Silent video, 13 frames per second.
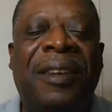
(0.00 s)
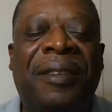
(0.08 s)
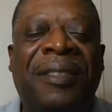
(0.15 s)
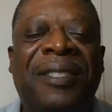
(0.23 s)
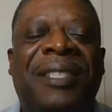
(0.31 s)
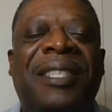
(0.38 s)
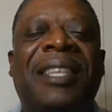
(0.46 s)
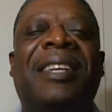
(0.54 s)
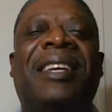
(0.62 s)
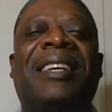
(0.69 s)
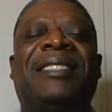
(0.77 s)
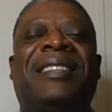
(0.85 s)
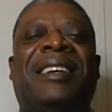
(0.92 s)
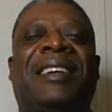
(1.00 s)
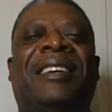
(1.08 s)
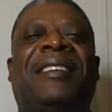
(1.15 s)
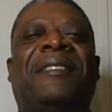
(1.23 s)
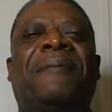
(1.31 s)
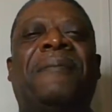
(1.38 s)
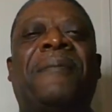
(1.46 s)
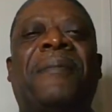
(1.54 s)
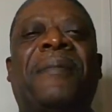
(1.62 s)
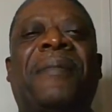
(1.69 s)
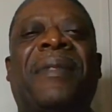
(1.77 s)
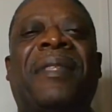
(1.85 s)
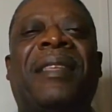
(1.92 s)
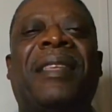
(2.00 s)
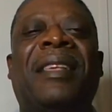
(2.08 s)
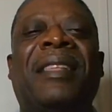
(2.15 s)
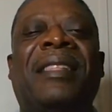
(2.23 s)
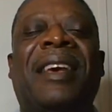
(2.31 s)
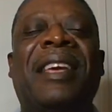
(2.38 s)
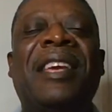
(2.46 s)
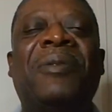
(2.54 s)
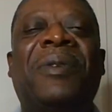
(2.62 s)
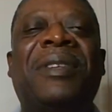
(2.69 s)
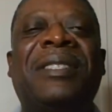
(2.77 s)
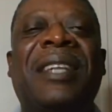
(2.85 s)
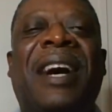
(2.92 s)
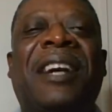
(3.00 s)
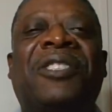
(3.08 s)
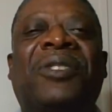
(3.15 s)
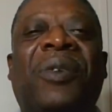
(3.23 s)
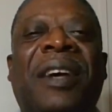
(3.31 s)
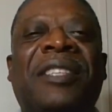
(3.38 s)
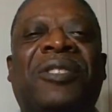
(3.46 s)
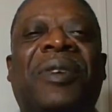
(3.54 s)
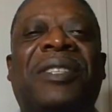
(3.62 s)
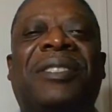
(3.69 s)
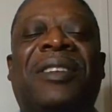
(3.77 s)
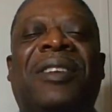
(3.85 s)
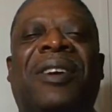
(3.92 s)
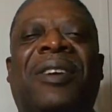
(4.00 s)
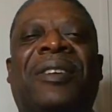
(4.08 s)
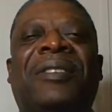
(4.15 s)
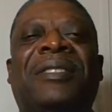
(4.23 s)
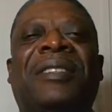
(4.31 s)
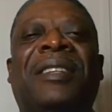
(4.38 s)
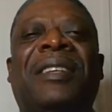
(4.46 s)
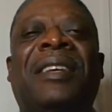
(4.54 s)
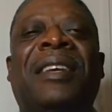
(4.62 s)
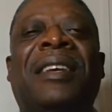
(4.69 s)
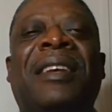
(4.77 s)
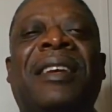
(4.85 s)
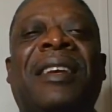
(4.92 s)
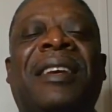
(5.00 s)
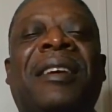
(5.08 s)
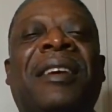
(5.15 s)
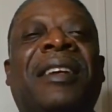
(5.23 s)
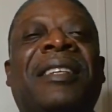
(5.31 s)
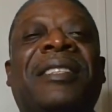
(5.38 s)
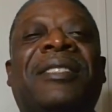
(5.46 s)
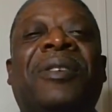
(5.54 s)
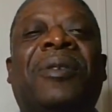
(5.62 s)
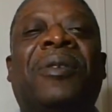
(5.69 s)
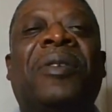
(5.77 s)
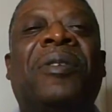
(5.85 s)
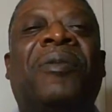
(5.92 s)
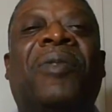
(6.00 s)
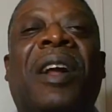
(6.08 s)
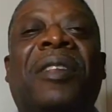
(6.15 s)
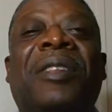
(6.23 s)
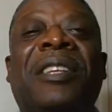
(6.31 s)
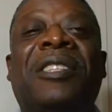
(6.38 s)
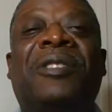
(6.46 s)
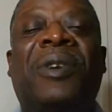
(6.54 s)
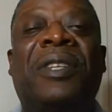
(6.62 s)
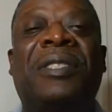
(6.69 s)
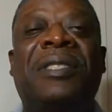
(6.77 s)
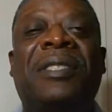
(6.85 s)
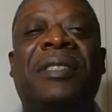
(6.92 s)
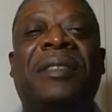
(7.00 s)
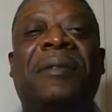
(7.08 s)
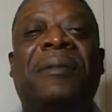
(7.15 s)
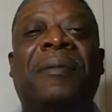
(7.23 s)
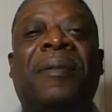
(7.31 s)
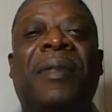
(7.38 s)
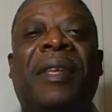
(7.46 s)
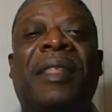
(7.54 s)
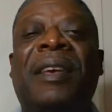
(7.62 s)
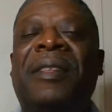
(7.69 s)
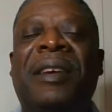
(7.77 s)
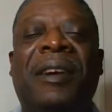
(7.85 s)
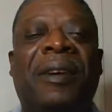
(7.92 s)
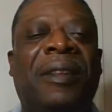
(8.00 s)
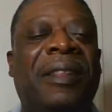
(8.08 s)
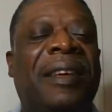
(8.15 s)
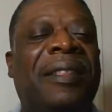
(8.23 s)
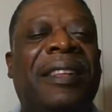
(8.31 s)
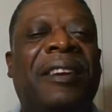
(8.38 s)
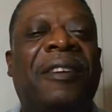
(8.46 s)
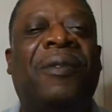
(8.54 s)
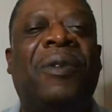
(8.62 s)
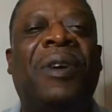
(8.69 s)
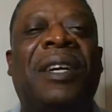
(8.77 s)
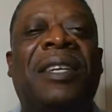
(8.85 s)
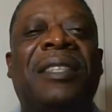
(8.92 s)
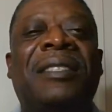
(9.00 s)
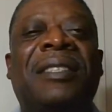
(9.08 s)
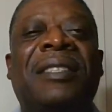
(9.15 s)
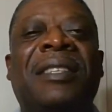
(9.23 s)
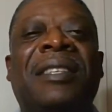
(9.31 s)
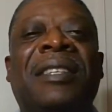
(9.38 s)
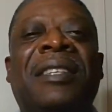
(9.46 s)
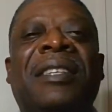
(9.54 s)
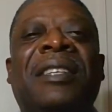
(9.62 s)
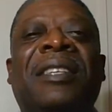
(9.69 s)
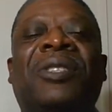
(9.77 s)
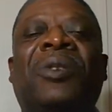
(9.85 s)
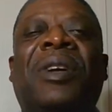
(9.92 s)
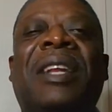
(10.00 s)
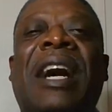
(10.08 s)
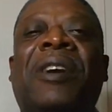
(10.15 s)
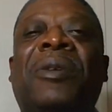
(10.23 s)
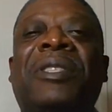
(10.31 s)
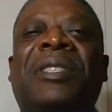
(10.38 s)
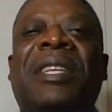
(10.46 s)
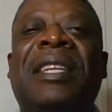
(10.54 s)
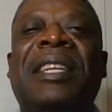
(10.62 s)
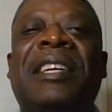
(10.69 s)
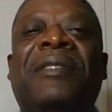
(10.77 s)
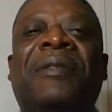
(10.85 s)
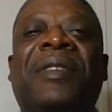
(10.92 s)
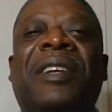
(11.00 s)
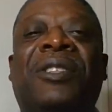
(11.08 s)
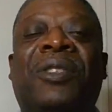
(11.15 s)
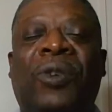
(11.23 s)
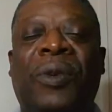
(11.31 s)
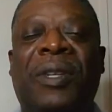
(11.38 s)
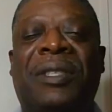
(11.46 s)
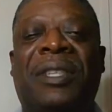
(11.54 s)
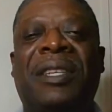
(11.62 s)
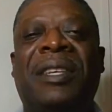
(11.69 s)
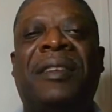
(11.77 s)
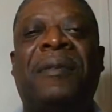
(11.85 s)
sin against God, that he would not transgress the law. So follow the instructions. They're there. They're there for us to allow us to live victoriously.